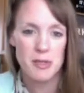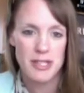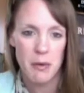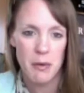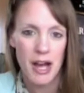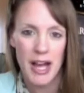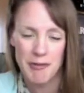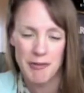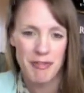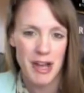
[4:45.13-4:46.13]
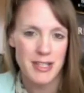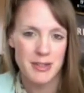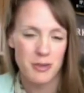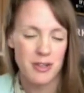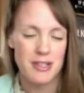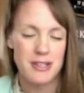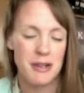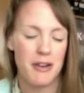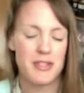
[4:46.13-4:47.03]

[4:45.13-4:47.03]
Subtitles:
so high from finding all this stuff.